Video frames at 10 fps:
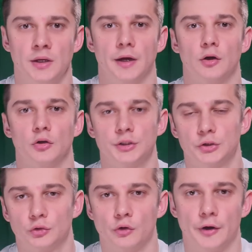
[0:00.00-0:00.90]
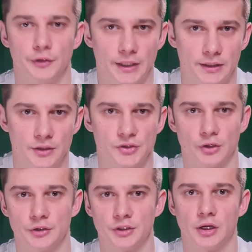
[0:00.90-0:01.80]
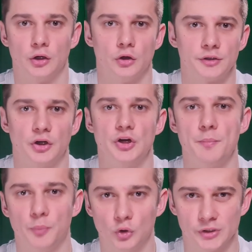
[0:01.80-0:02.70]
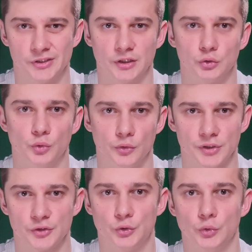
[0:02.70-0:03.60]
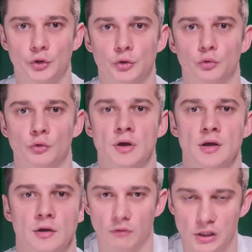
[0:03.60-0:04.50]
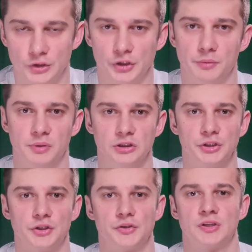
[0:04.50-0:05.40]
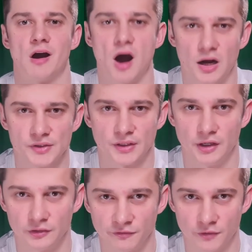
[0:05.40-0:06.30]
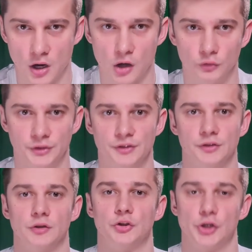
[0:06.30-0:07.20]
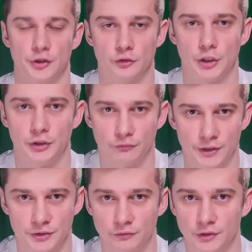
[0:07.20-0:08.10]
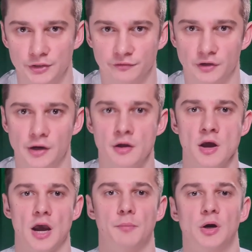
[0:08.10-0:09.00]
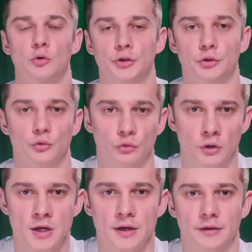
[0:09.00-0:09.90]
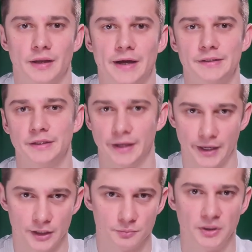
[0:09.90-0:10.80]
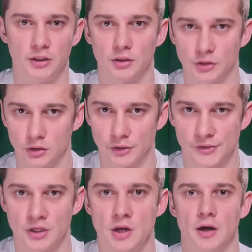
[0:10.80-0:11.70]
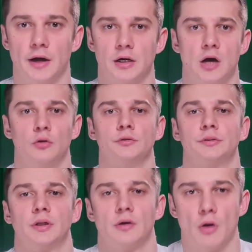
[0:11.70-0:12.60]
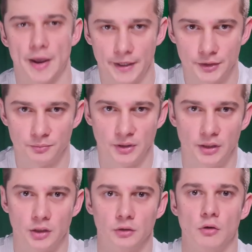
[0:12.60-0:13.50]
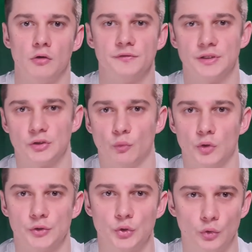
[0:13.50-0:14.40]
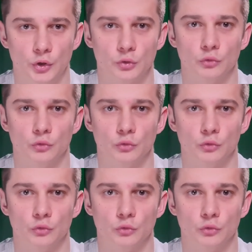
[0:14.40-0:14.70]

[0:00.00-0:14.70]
According to Odaily, CertiK Alert reports that losses due to vulnerabilities, hacks and fraud in January 2025 amounted to $98 million. Around 8 million of this was due